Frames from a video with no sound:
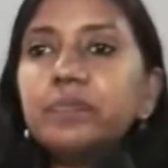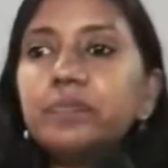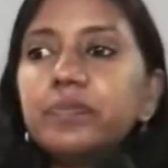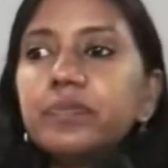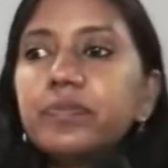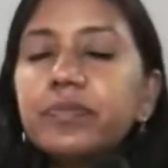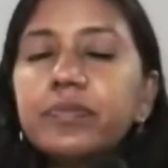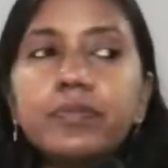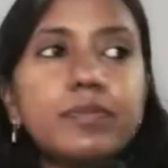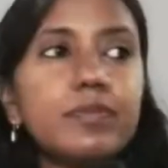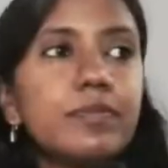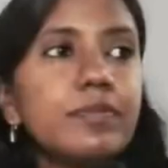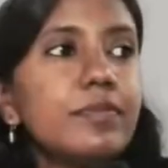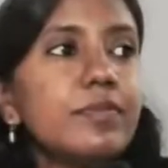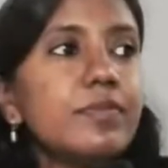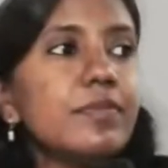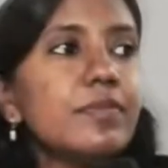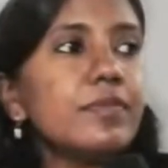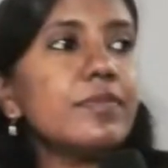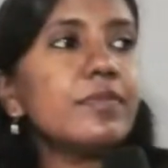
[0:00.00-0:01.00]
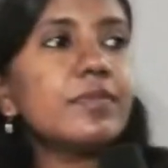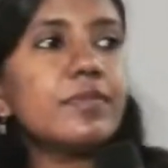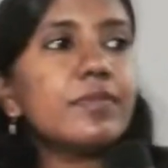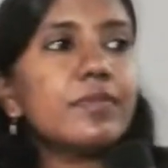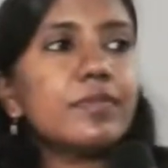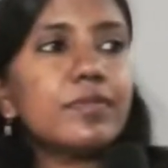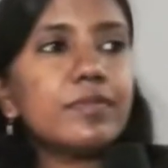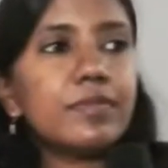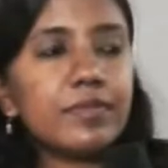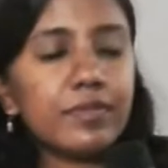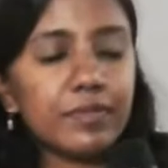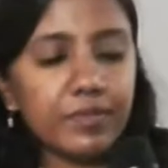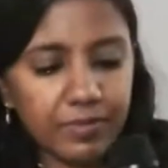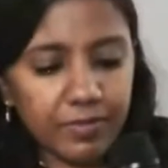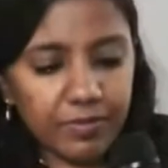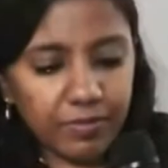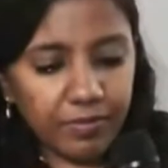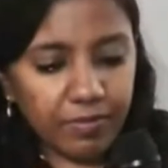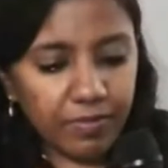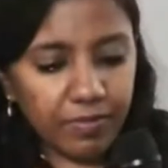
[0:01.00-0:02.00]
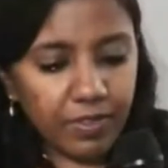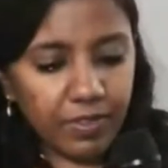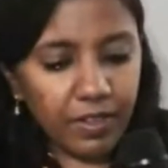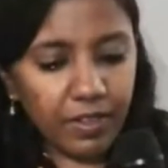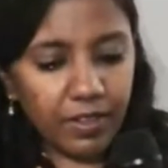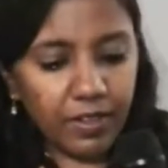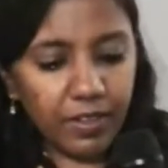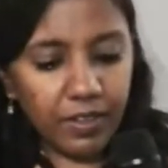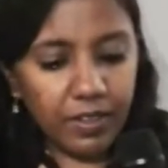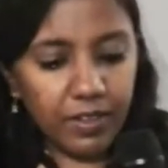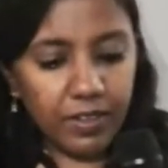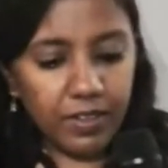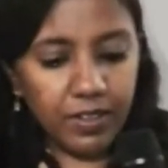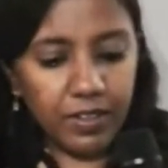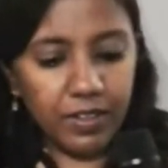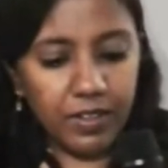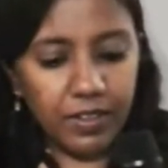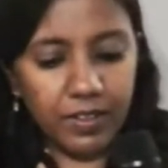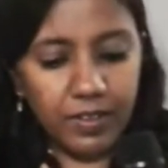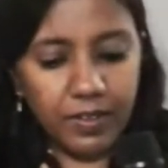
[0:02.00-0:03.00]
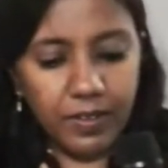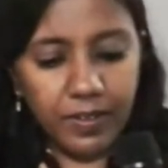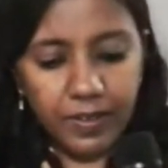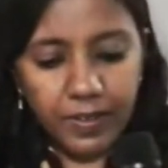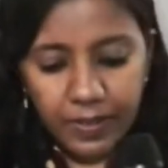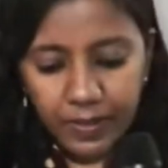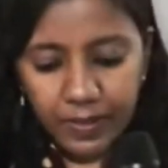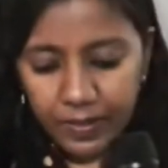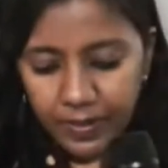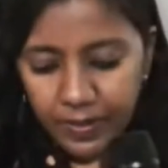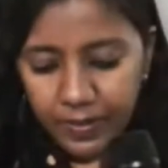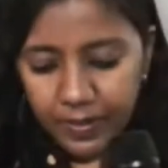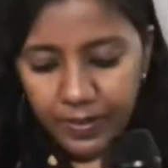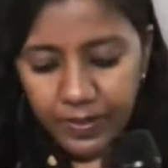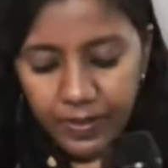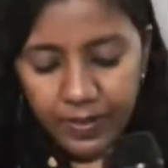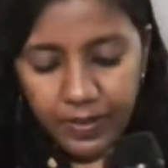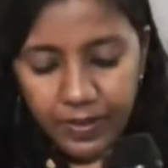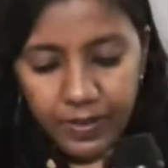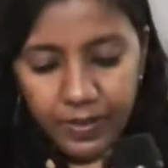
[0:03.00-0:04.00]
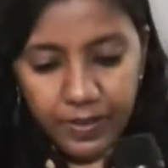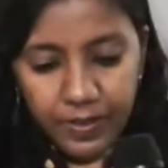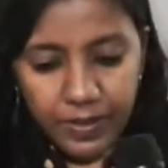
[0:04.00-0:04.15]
(silence)